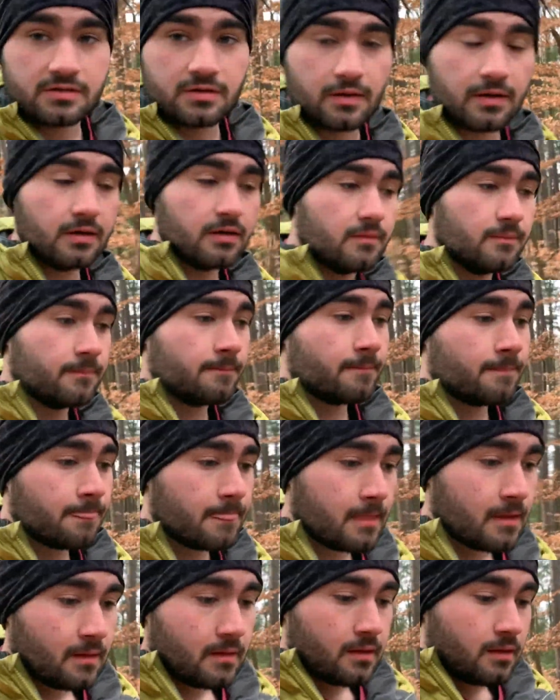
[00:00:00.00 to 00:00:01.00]
trail
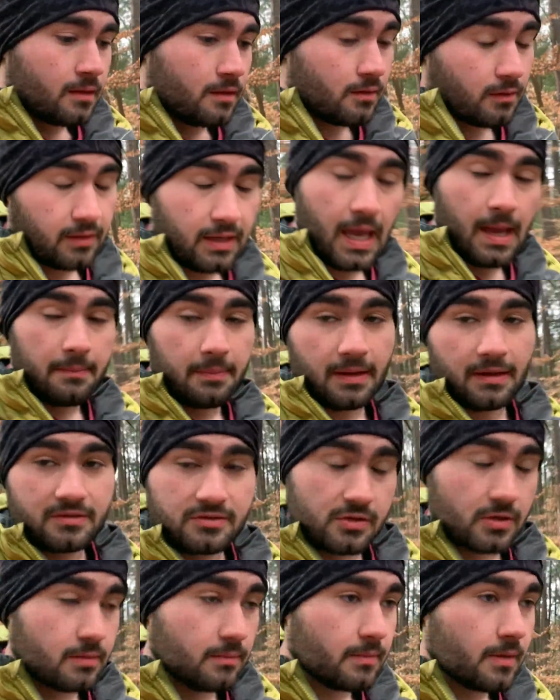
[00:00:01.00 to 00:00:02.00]
or a camping
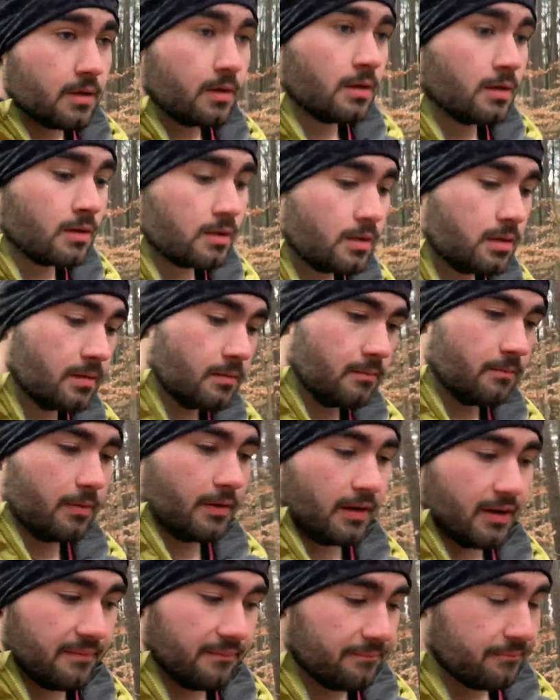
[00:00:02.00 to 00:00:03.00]
trip,
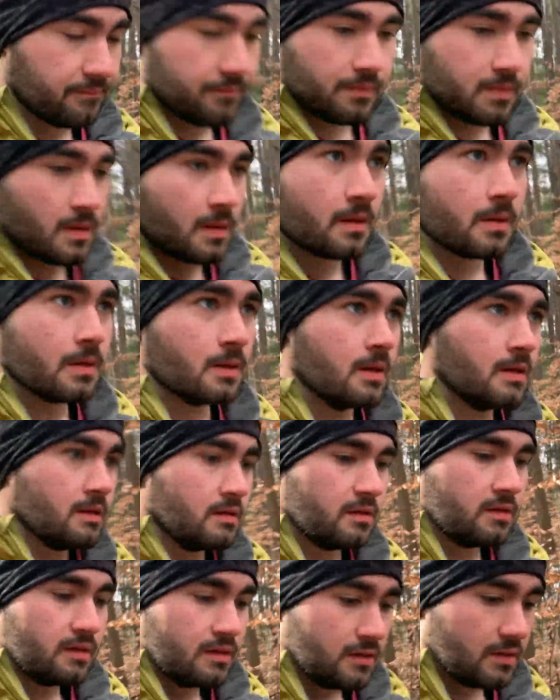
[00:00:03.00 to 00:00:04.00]
but
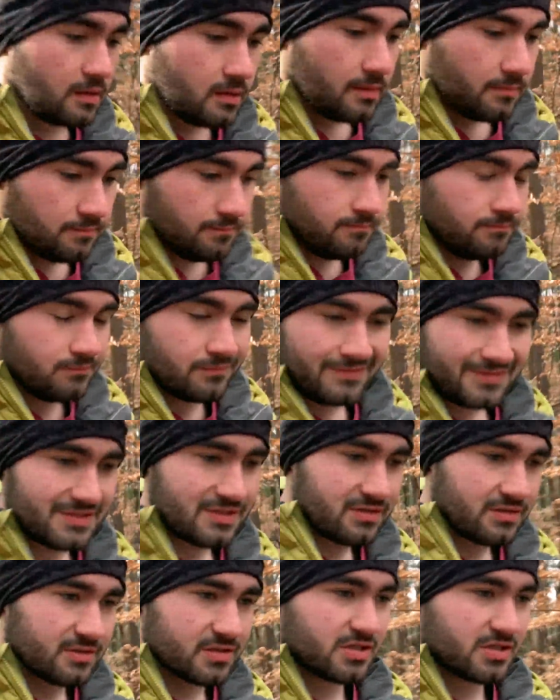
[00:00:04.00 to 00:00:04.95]
it's gonna